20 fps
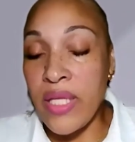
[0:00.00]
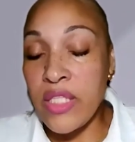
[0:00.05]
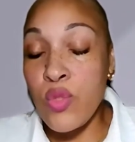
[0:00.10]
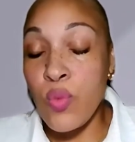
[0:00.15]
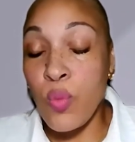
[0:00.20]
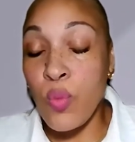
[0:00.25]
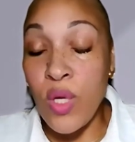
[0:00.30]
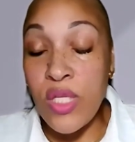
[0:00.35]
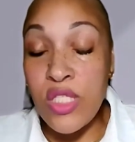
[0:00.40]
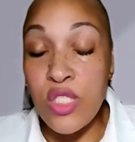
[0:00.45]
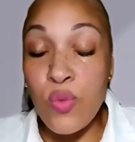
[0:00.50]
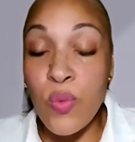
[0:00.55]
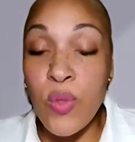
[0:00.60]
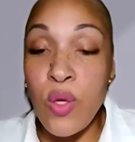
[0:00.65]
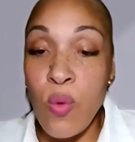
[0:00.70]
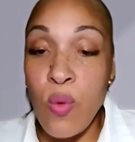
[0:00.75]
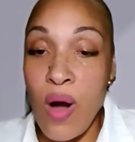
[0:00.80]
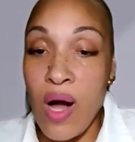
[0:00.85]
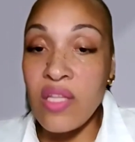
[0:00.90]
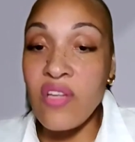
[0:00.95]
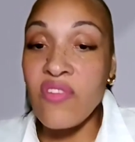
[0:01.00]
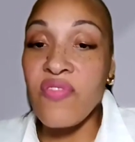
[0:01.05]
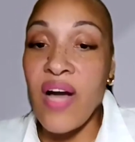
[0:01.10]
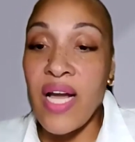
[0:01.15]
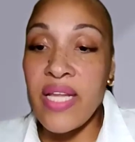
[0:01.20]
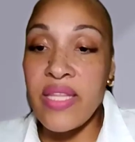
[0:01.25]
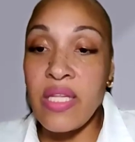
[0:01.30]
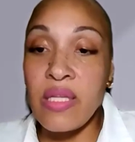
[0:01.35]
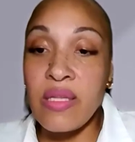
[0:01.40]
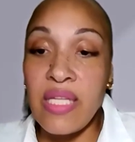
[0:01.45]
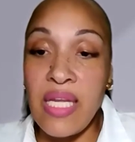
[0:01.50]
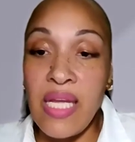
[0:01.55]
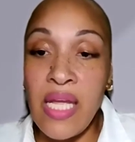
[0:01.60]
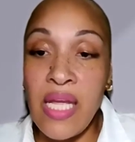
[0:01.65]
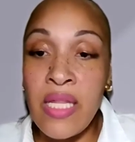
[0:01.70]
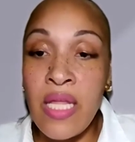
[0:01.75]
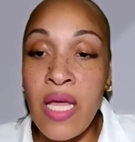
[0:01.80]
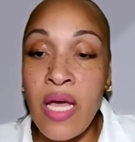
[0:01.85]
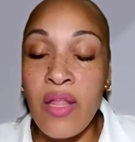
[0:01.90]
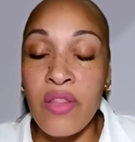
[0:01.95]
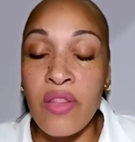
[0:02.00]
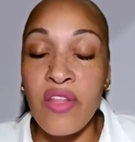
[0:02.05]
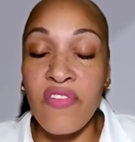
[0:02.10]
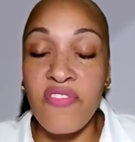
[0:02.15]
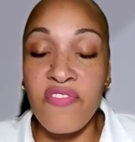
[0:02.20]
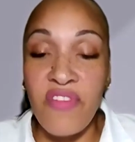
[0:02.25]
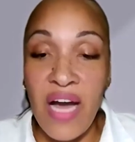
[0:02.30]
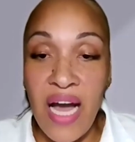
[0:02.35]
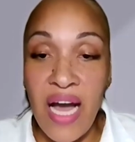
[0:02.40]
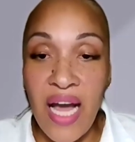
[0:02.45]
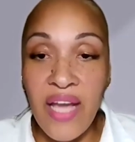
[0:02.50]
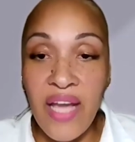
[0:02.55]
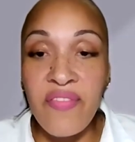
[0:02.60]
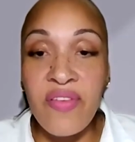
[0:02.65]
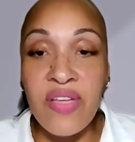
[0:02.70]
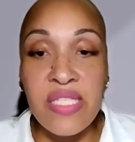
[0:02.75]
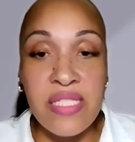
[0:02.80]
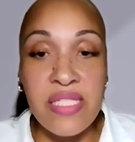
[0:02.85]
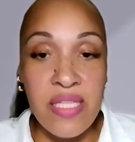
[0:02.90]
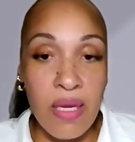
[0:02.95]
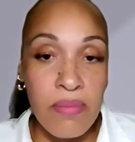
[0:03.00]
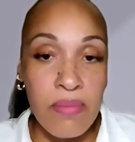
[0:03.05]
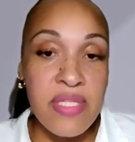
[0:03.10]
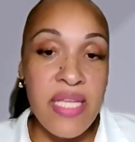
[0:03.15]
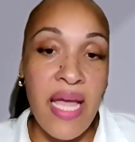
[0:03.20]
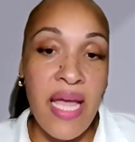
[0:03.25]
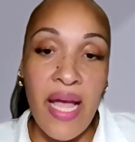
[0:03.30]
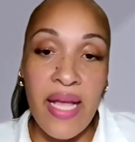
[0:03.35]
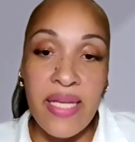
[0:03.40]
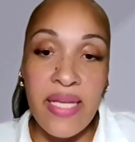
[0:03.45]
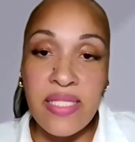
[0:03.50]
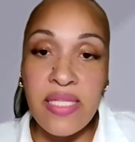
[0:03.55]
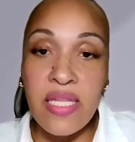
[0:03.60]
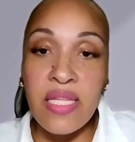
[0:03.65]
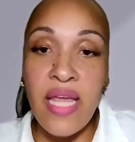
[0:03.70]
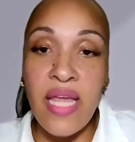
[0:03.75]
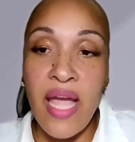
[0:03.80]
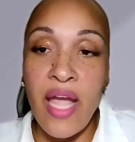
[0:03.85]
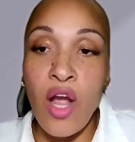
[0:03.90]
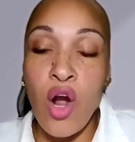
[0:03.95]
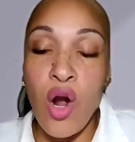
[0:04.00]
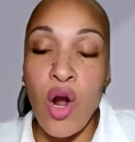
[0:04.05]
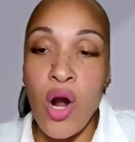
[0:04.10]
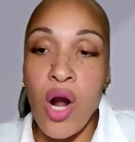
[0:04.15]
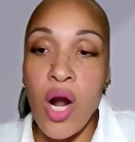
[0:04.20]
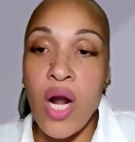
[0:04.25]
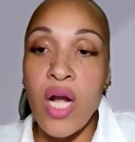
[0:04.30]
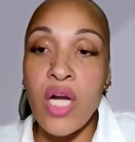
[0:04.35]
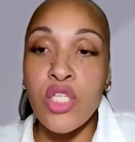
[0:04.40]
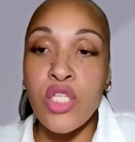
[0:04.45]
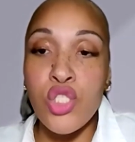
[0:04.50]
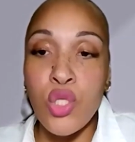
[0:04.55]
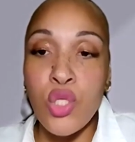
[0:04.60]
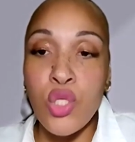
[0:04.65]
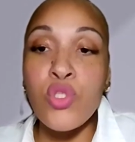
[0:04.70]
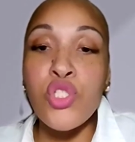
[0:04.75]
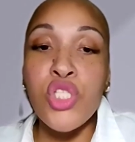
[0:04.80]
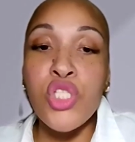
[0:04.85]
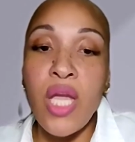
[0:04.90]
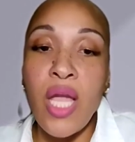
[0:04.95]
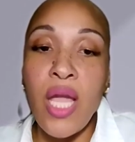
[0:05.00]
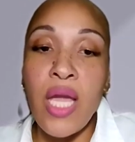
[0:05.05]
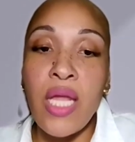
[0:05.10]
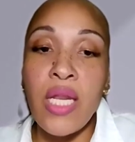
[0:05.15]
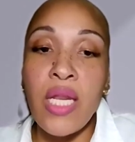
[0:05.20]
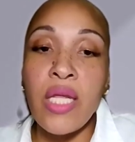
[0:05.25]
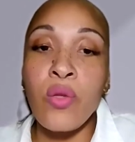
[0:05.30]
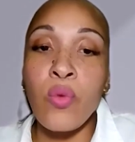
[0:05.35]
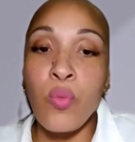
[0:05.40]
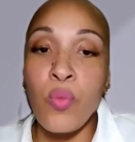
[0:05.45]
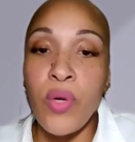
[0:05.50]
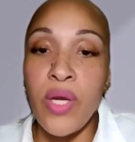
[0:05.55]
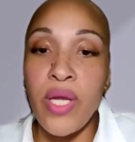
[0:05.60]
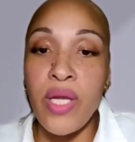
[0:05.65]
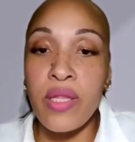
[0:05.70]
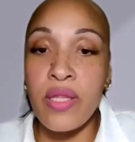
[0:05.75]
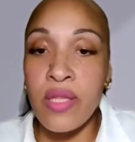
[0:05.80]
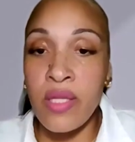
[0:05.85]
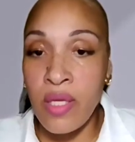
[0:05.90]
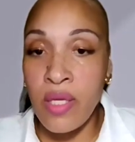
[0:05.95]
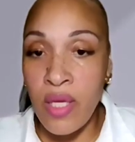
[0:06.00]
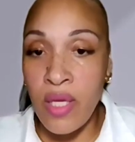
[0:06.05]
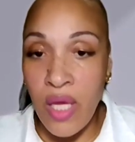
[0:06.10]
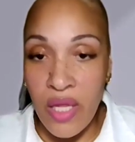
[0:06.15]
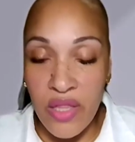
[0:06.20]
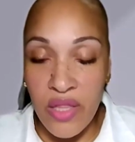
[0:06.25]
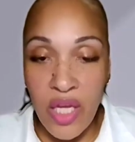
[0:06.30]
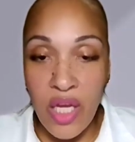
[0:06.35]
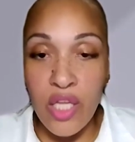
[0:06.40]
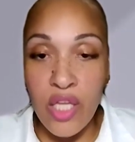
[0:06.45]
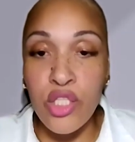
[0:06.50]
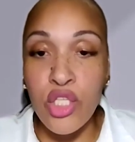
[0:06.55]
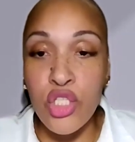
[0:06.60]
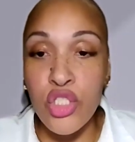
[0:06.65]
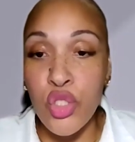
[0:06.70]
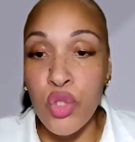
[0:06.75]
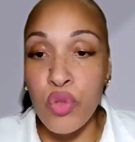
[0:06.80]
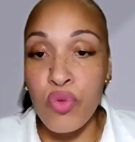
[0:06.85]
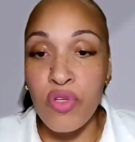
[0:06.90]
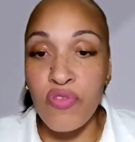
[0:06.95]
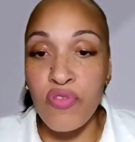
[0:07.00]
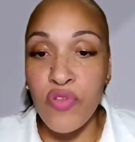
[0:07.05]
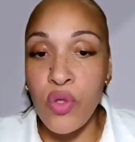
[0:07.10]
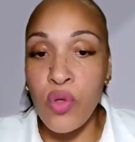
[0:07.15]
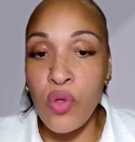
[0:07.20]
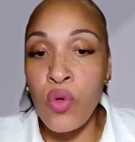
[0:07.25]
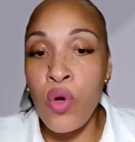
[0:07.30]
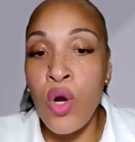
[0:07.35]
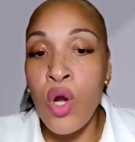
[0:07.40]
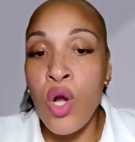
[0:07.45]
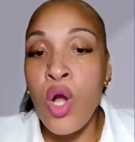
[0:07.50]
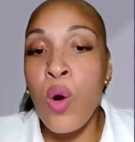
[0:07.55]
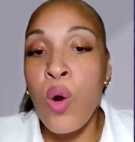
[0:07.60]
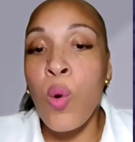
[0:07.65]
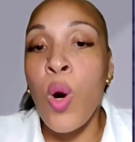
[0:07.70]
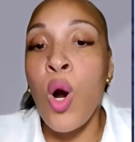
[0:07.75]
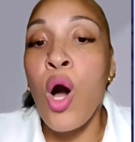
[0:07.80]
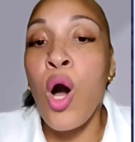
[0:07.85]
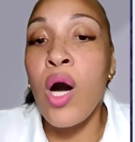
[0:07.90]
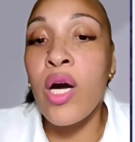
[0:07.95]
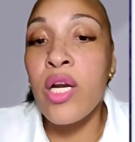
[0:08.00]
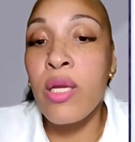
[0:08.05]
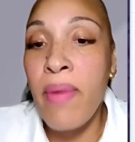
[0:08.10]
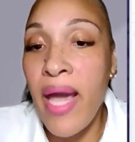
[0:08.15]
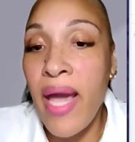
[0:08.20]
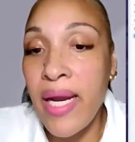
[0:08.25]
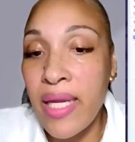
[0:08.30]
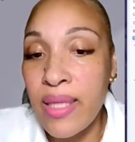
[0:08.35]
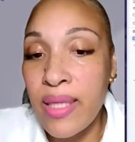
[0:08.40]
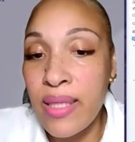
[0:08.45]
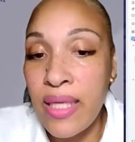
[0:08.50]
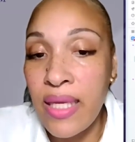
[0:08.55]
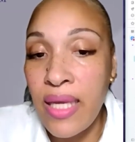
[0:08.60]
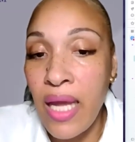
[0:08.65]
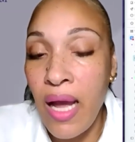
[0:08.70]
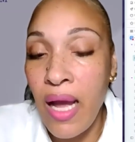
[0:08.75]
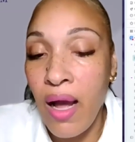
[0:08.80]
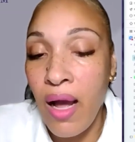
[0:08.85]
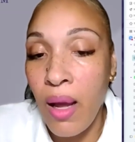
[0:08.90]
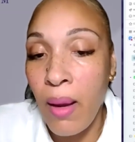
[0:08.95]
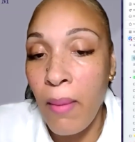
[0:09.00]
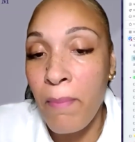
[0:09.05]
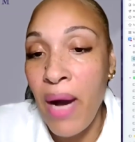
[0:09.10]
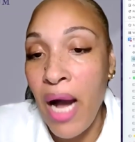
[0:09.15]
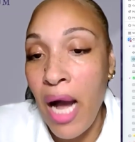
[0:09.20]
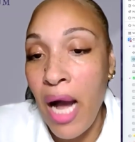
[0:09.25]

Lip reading: once we qualify the lead, the 5 subtasks that are associated with the initial review were automatically